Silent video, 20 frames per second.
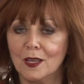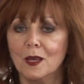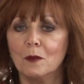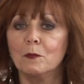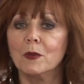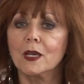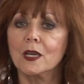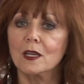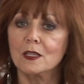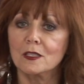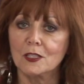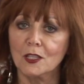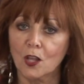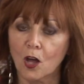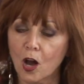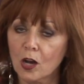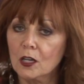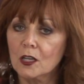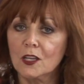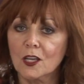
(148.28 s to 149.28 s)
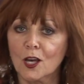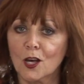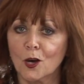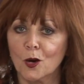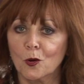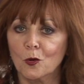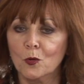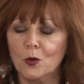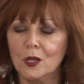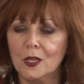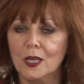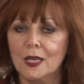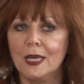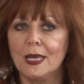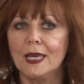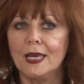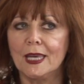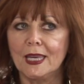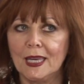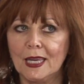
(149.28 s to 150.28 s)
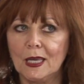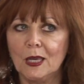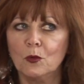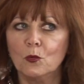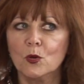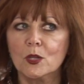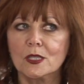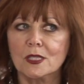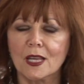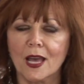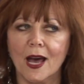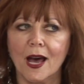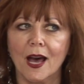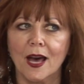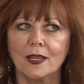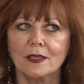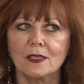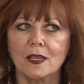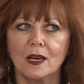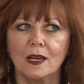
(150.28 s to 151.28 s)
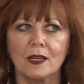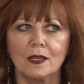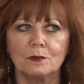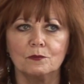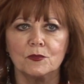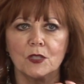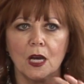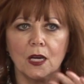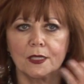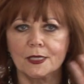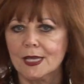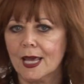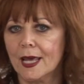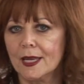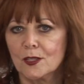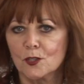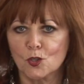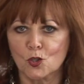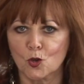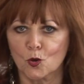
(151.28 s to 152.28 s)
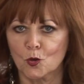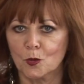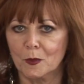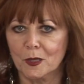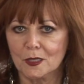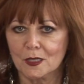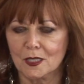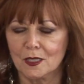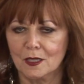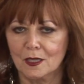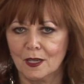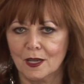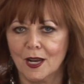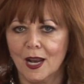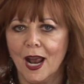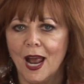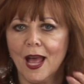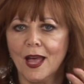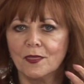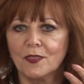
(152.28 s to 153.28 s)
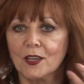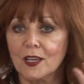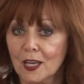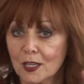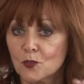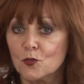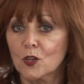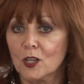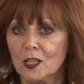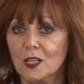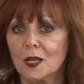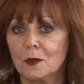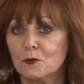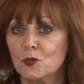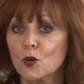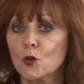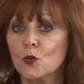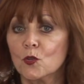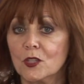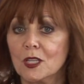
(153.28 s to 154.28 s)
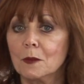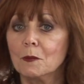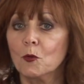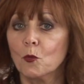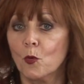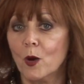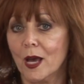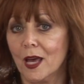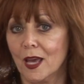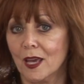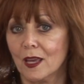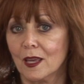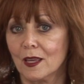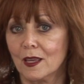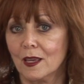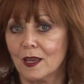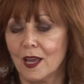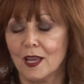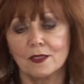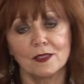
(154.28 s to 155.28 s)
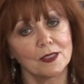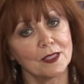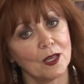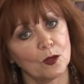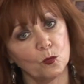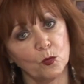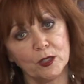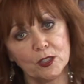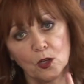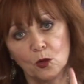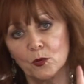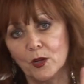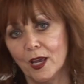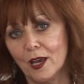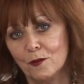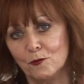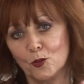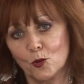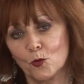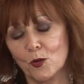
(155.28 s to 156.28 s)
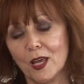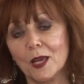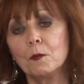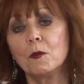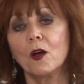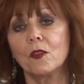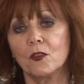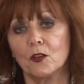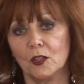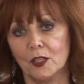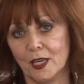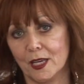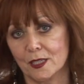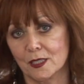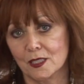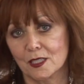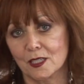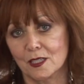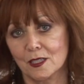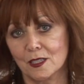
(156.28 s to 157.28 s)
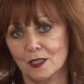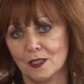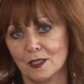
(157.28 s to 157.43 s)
Because long ago, he was at a tennis tournament, and the country club turned him away and said, "We don't have your name on the list."